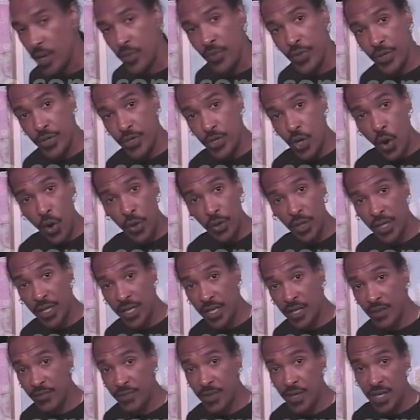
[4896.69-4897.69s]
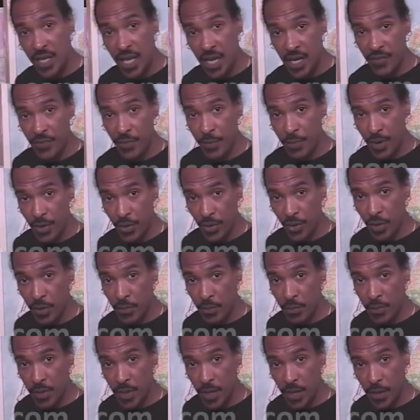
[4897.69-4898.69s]
the darkening of the Native
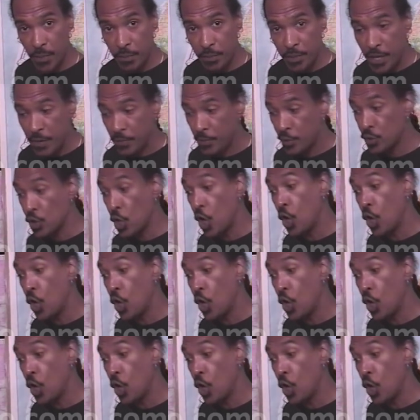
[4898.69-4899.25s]
American uh, peoples,